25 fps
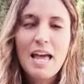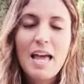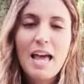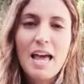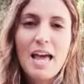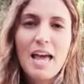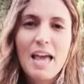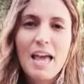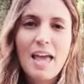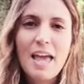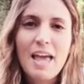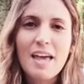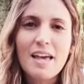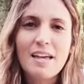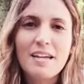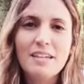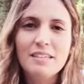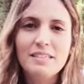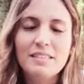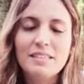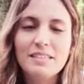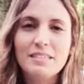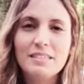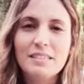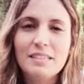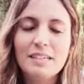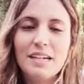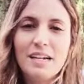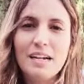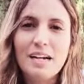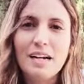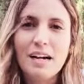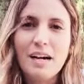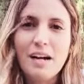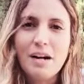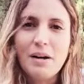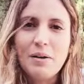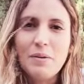And
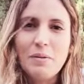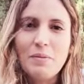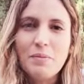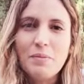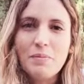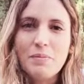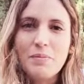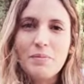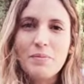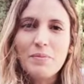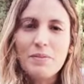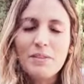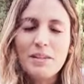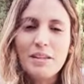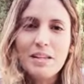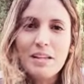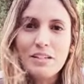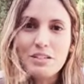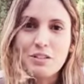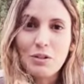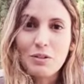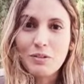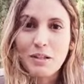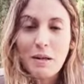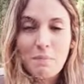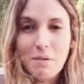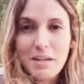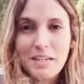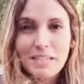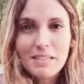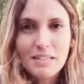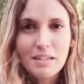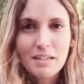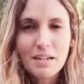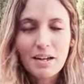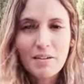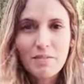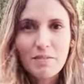so that makes
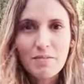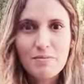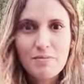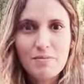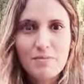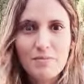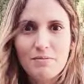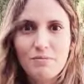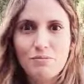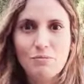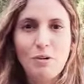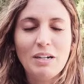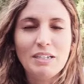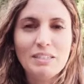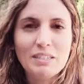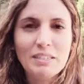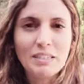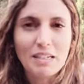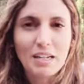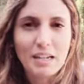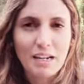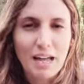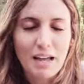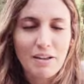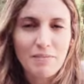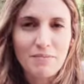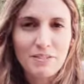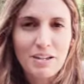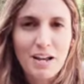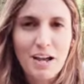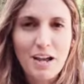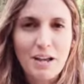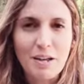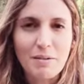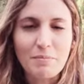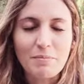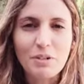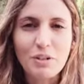it a once in a
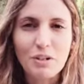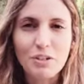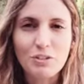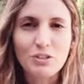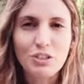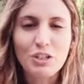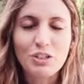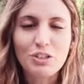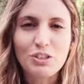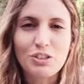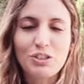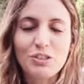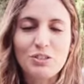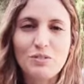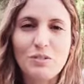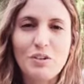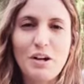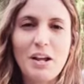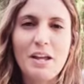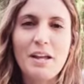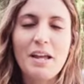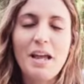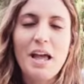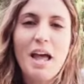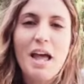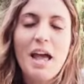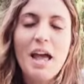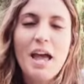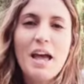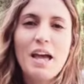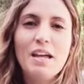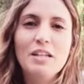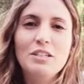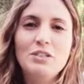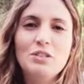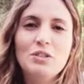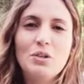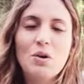lifetime conjunction, right?
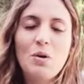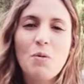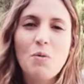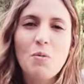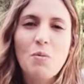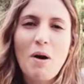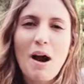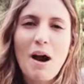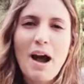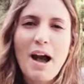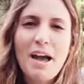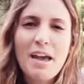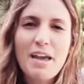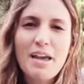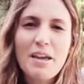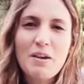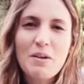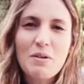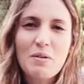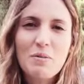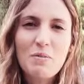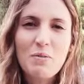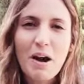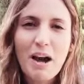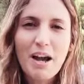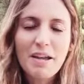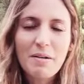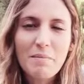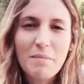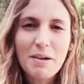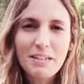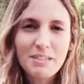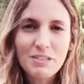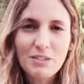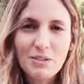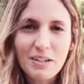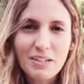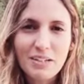And so why am
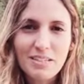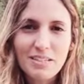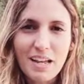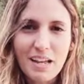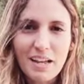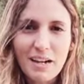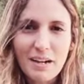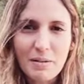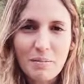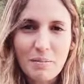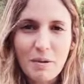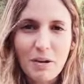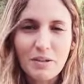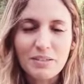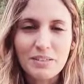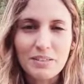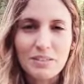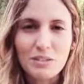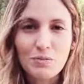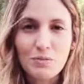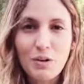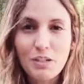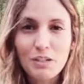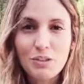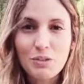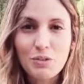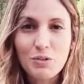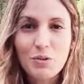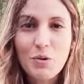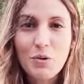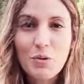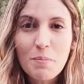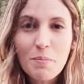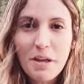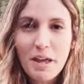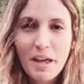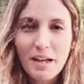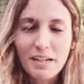I so excited about this? Why should you
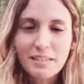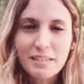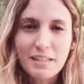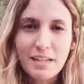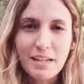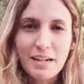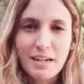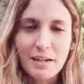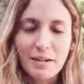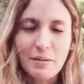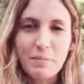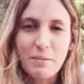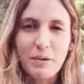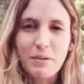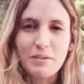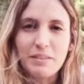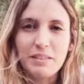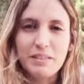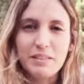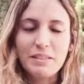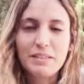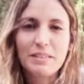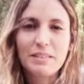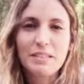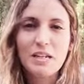be excited about this?